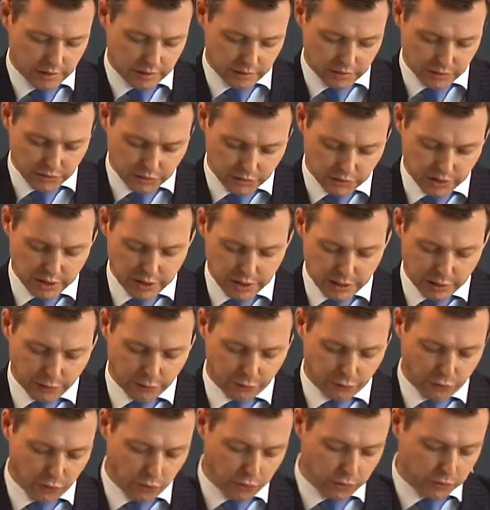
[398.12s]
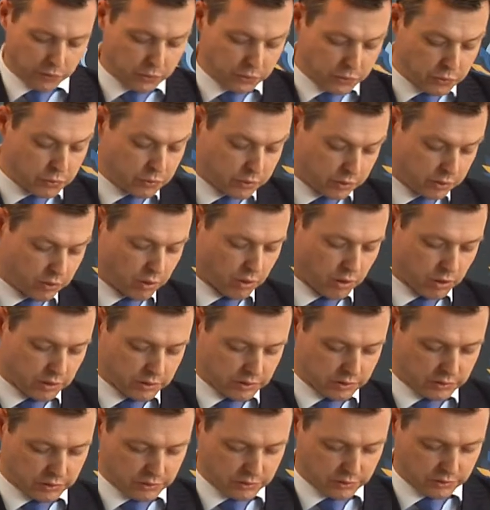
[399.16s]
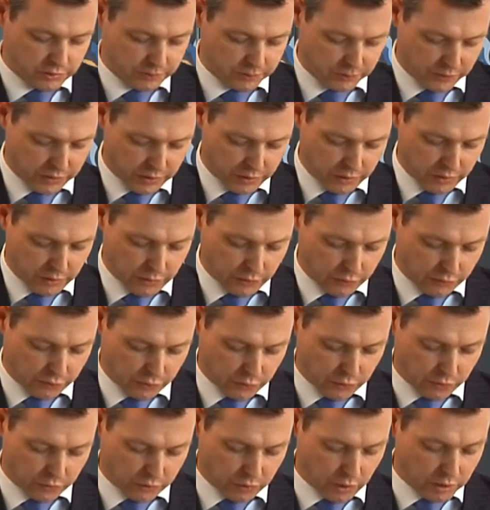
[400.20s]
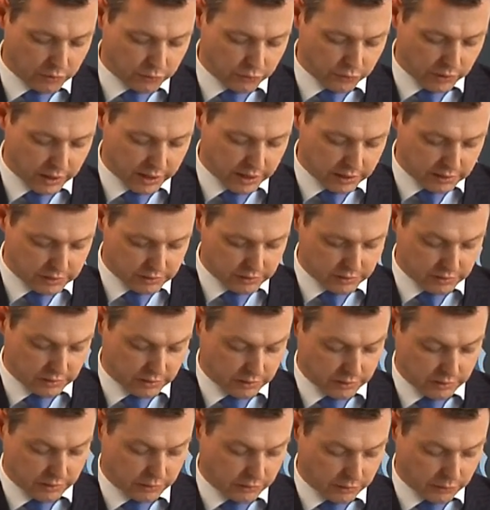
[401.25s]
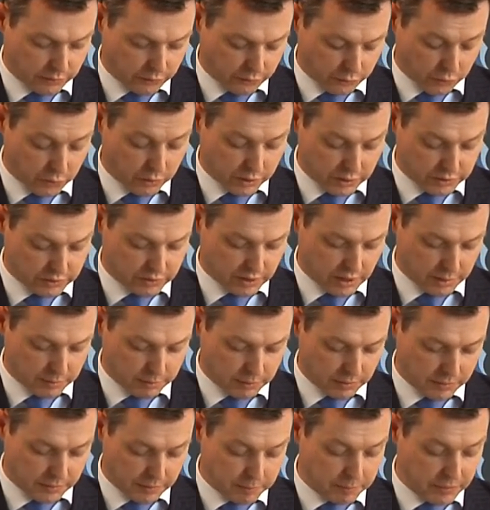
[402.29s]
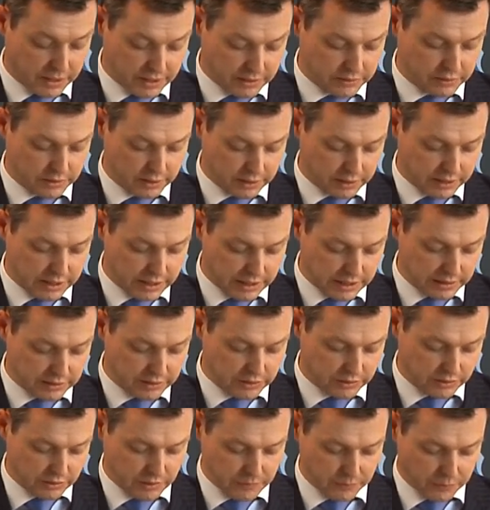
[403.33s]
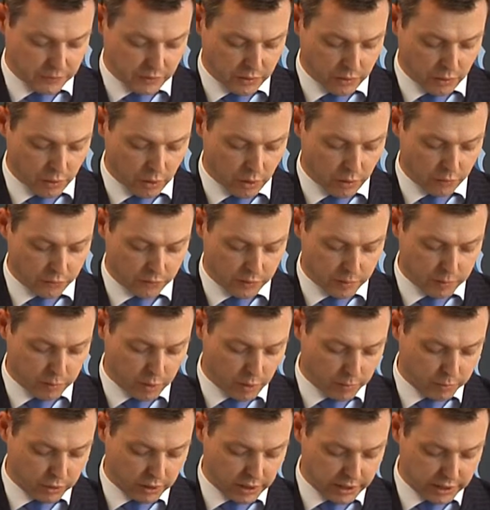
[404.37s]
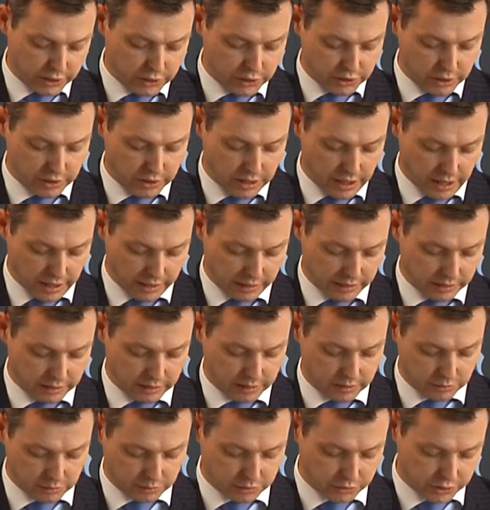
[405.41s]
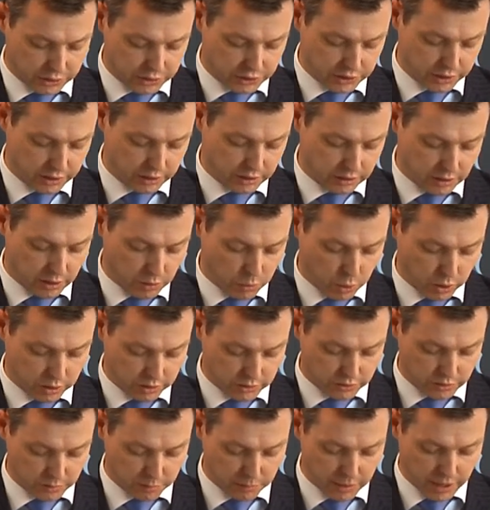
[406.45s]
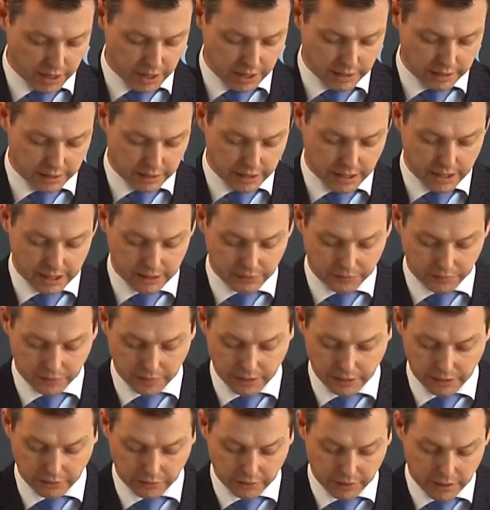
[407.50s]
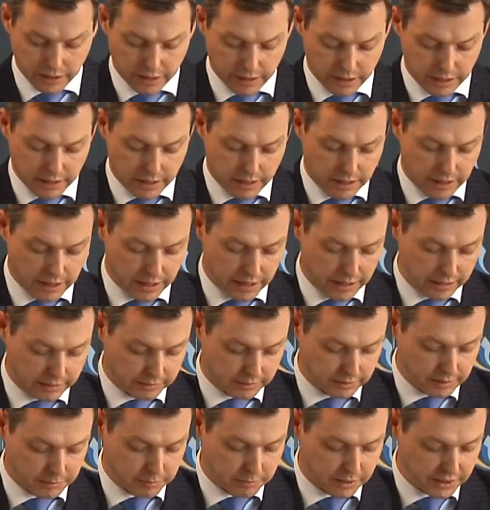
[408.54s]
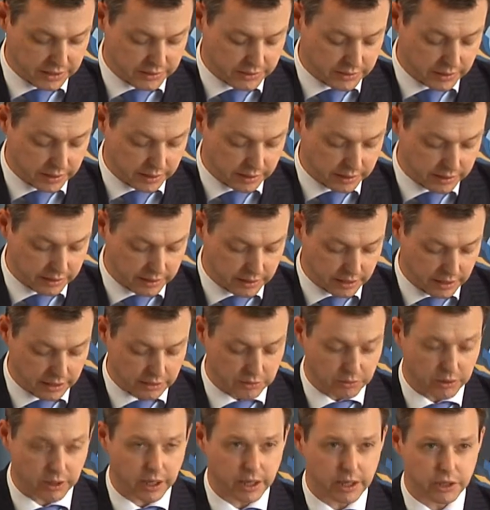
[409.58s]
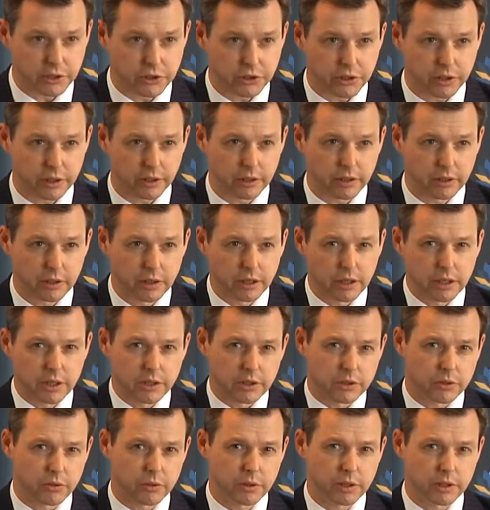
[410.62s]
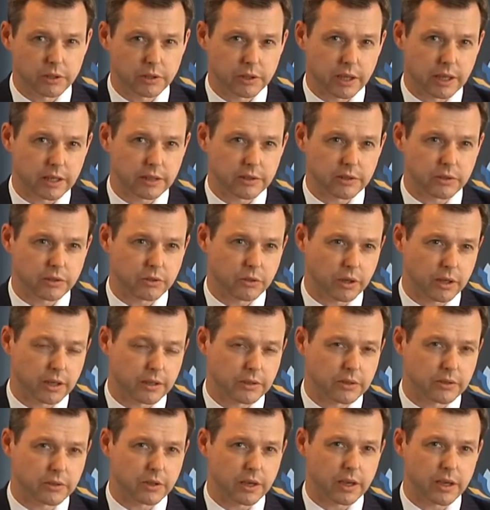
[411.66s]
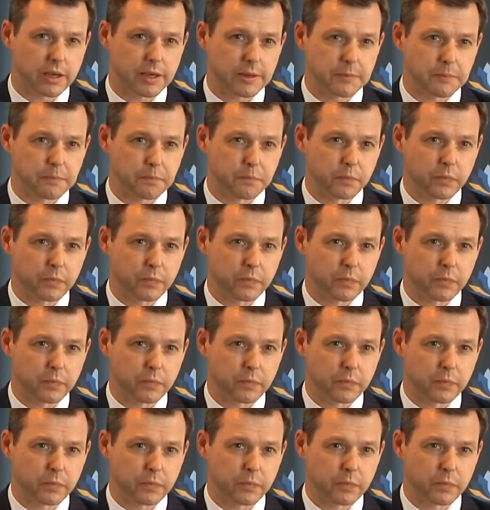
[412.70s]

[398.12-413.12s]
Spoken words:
seek for the root causes for conflicts. For example, the basic needs of the population, like nutrition, water supply, healthcare, and basic education. So in a sense, you can say